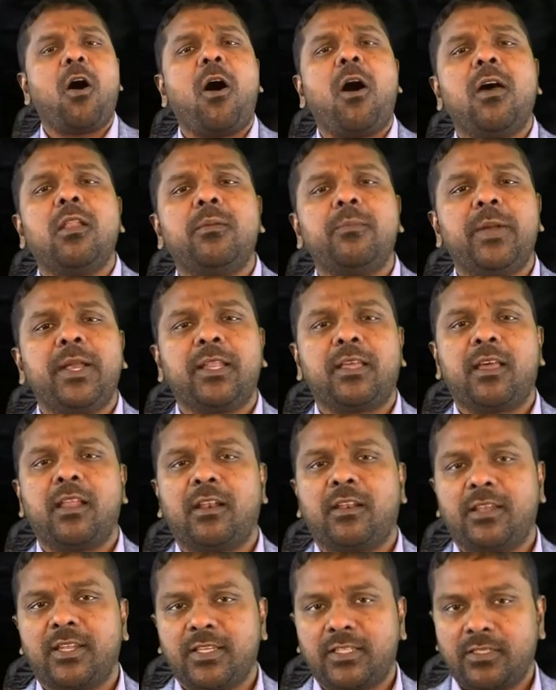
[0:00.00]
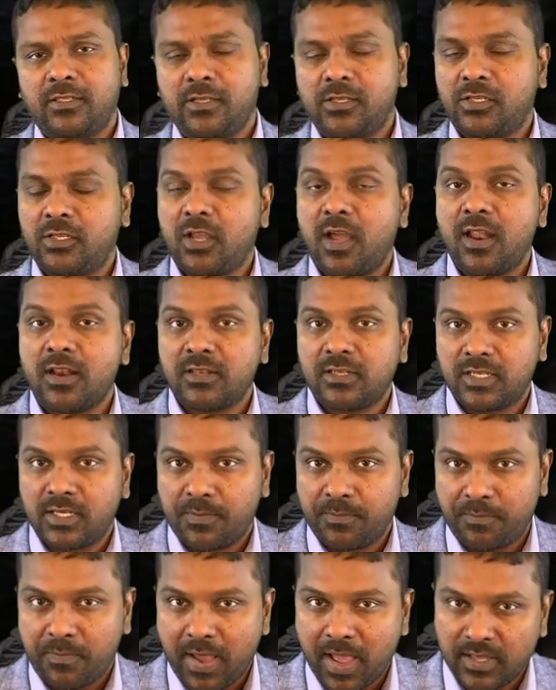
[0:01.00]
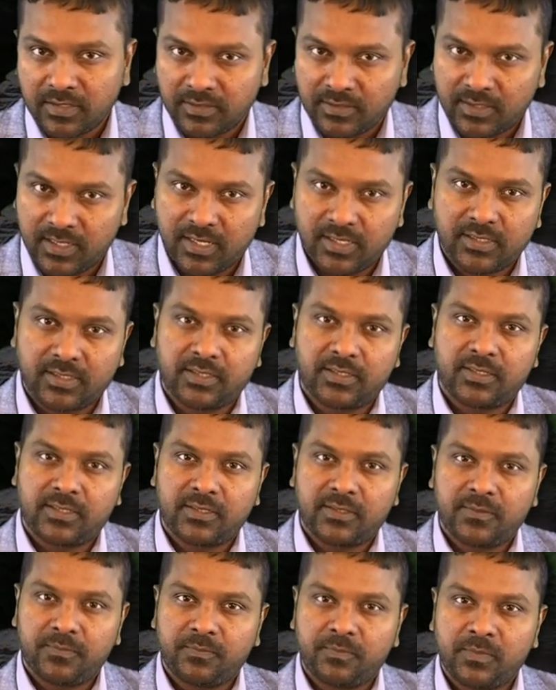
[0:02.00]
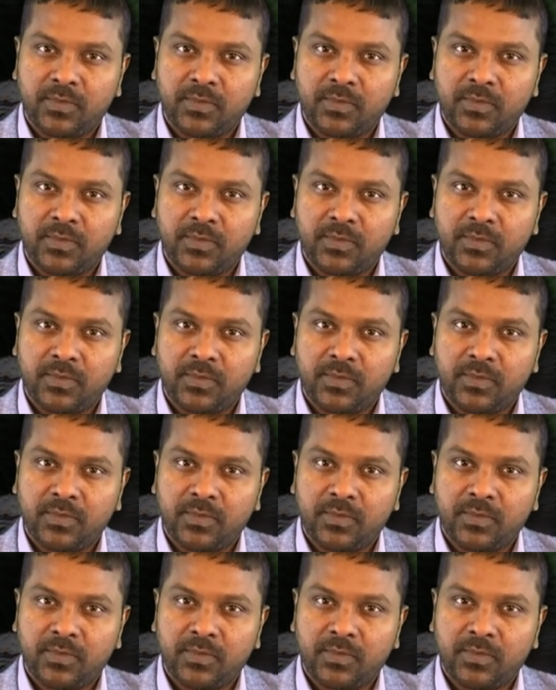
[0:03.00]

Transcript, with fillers: all medical research on chimpanzees.